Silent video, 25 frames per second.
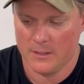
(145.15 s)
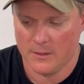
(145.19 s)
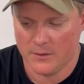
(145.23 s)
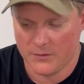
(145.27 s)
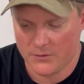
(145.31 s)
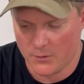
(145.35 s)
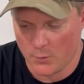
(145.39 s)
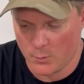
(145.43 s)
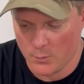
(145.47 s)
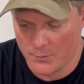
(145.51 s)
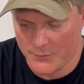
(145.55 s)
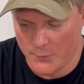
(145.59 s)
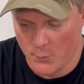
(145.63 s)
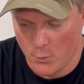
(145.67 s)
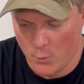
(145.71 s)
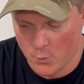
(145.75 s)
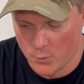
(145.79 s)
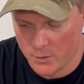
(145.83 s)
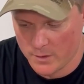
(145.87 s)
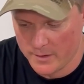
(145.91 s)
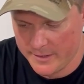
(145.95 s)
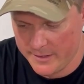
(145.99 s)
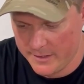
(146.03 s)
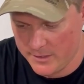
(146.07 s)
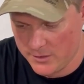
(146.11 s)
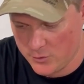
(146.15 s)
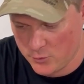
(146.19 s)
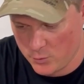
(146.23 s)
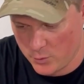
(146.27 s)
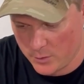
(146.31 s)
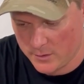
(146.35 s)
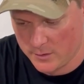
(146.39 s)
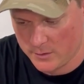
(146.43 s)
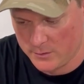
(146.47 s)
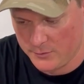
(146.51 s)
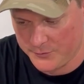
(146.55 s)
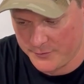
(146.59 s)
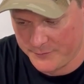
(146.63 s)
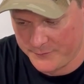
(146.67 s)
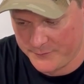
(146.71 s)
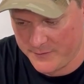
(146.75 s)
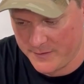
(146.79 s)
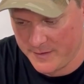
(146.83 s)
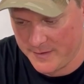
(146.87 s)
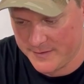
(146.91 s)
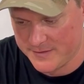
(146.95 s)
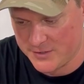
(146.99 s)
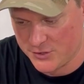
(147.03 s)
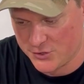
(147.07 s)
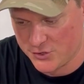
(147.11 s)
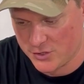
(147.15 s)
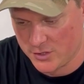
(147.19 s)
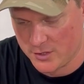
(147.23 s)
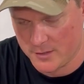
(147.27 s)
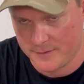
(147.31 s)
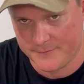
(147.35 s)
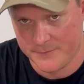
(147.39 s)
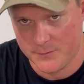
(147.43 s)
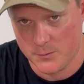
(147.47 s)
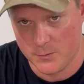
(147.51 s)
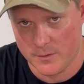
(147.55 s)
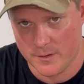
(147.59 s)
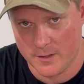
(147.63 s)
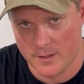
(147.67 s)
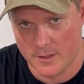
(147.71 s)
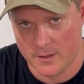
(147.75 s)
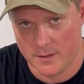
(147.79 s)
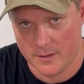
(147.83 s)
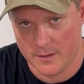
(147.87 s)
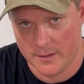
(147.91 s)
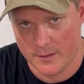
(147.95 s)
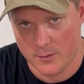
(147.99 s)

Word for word: So with the Hornady critical defense, I shot a few there,